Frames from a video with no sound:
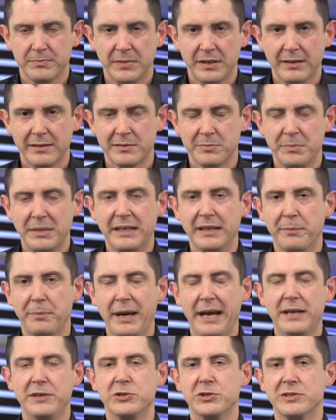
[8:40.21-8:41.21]
It doesn't mean the
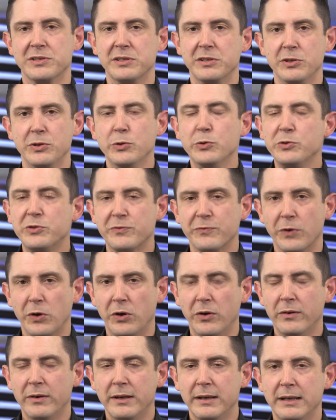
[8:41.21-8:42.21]
page isn't
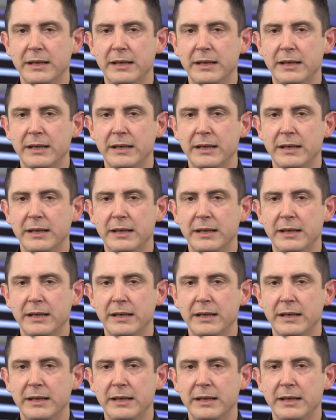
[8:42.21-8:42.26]
useful.